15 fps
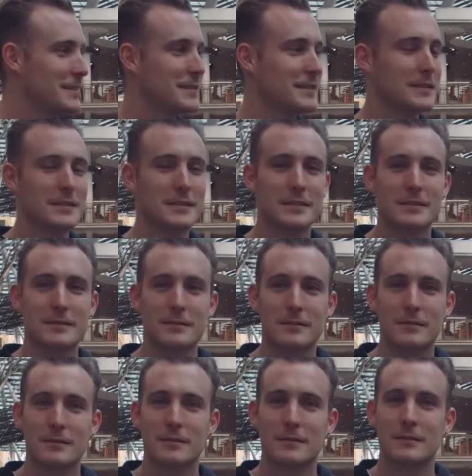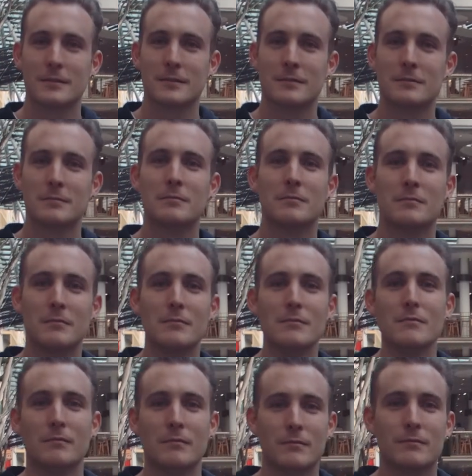
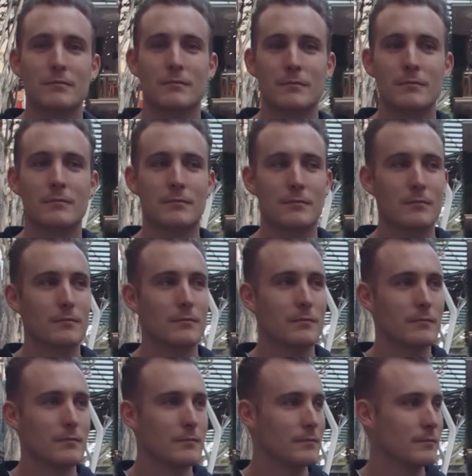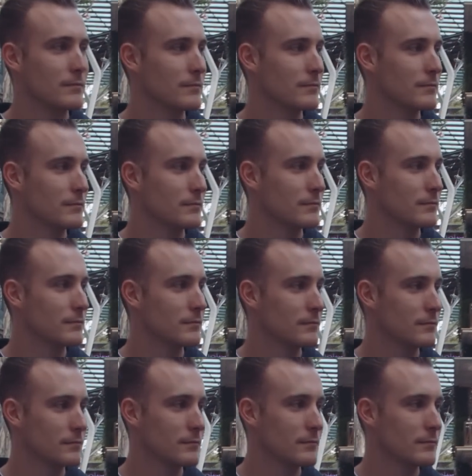
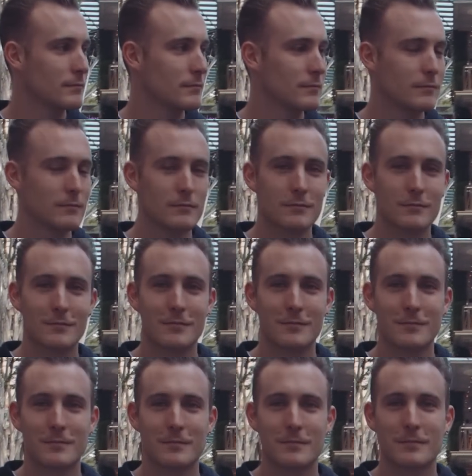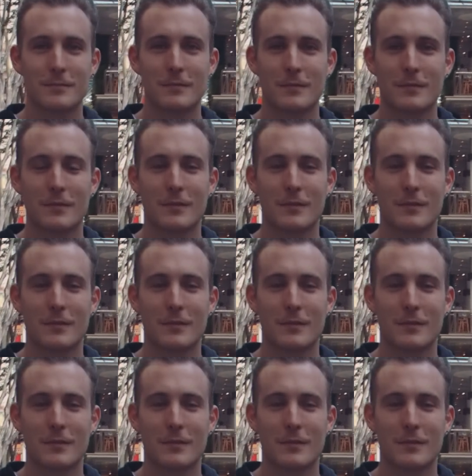This person isn't speaking.